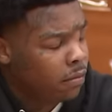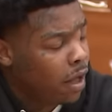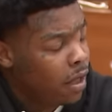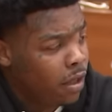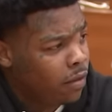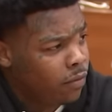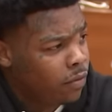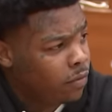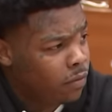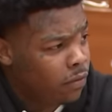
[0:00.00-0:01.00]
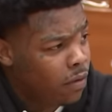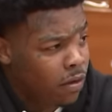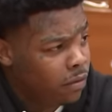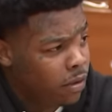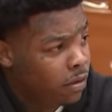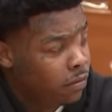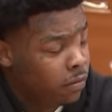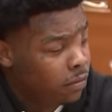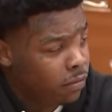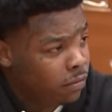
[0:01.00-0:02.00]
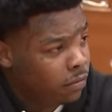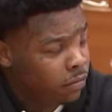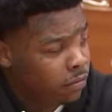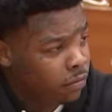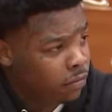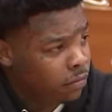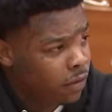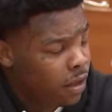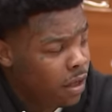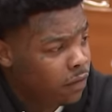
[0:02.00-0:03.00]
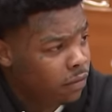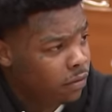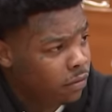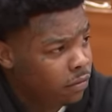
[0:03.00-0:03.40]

I can't remember who all day. It was a lot of us.